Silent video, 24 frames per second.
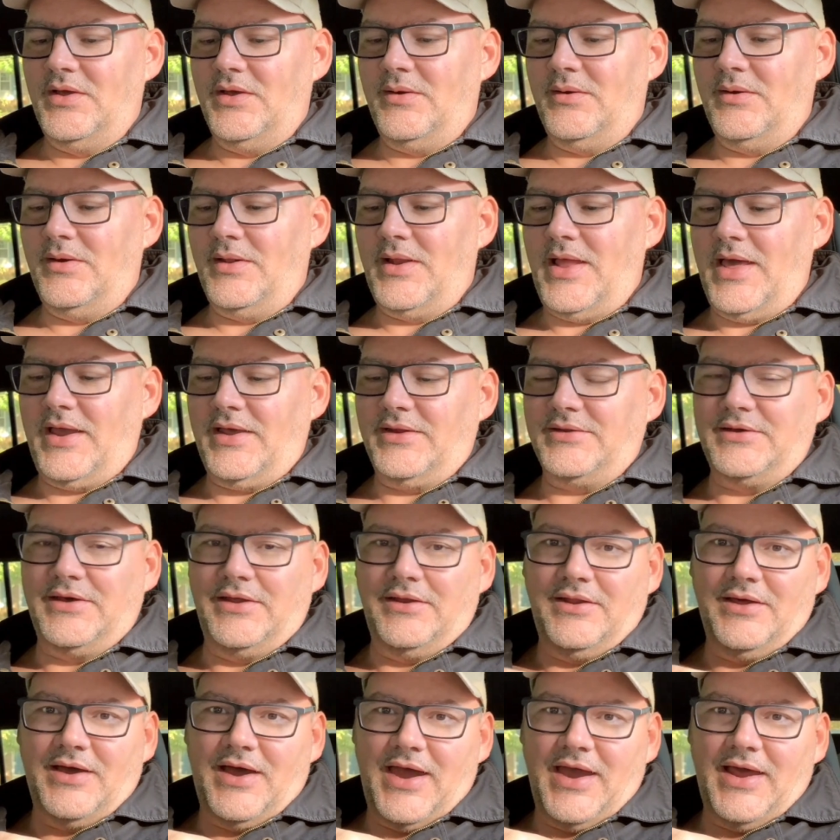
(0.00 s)
Like I
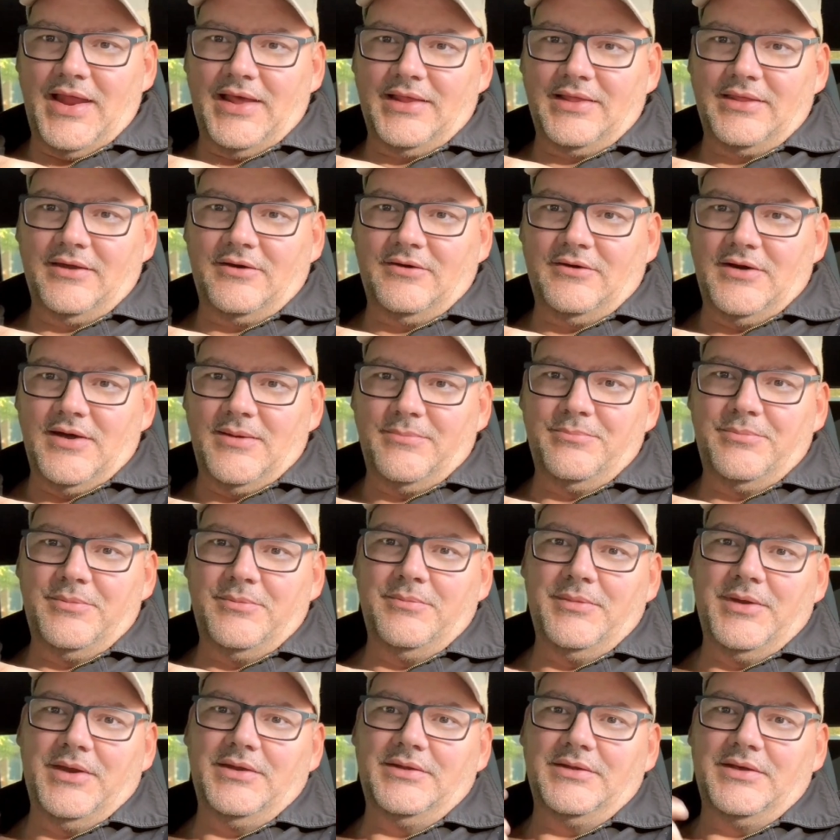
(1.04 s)
said, I like the clip
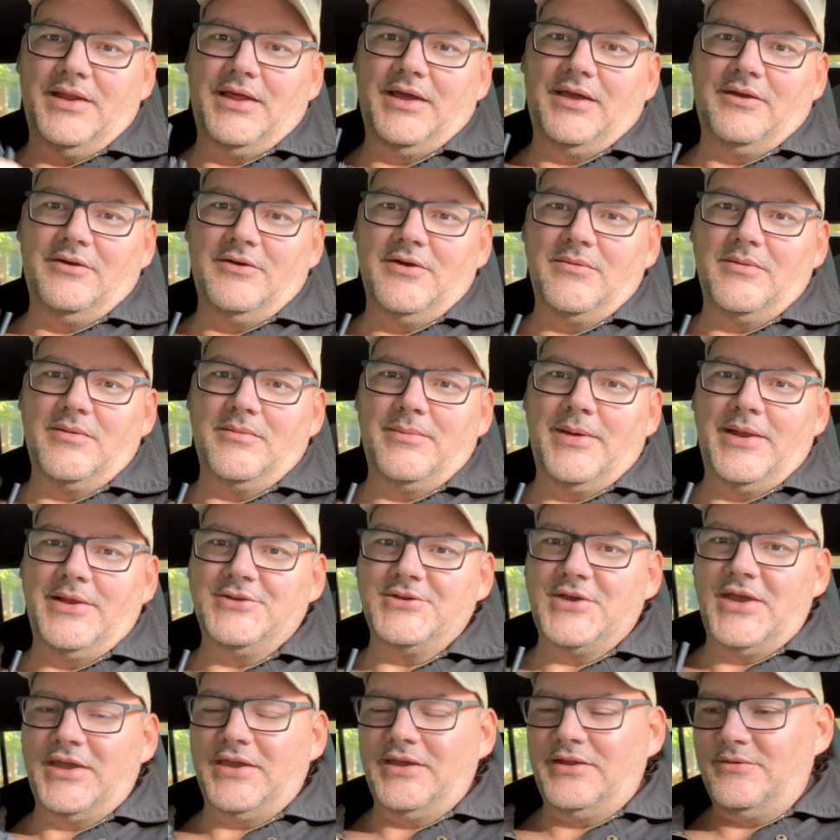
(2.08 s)
because I like to put it on my
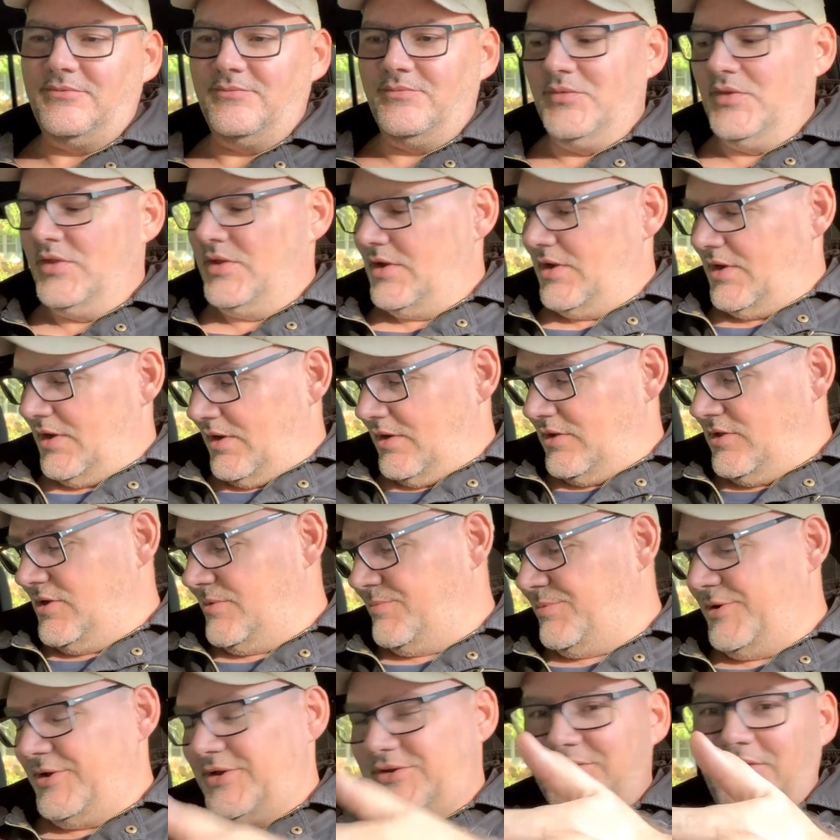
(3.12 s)
jacket. You
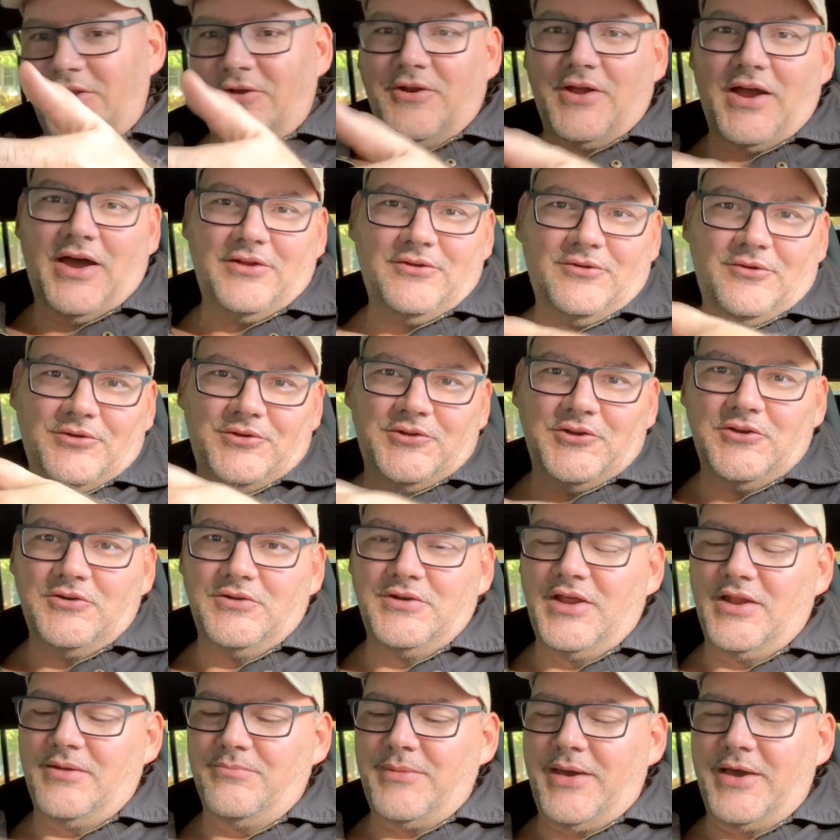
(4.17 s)
can put it in center console too, it
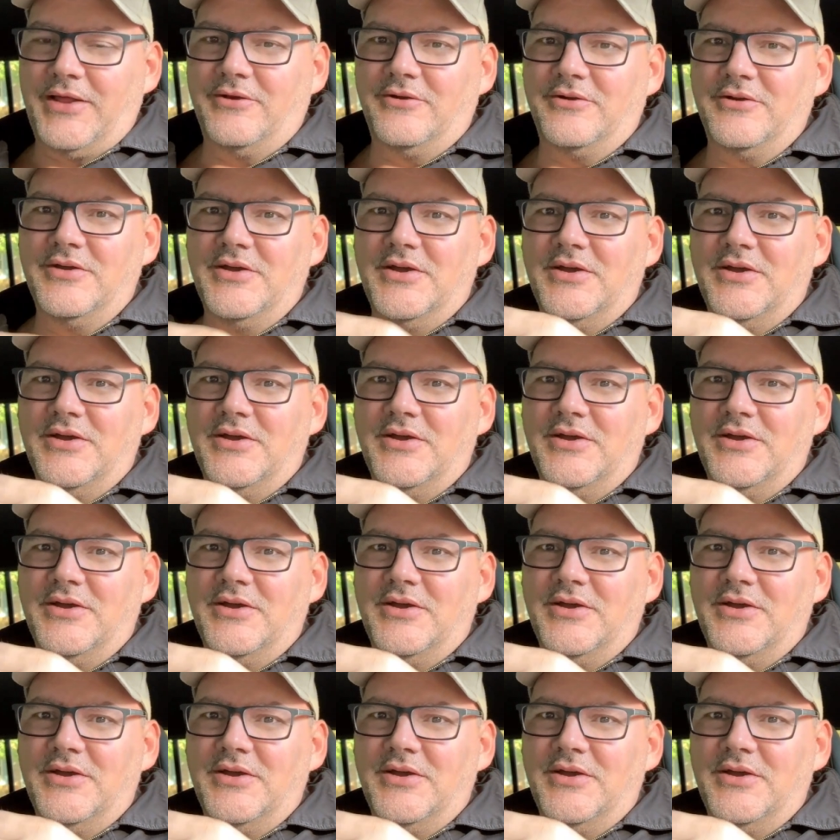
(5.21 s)
doesn't matter.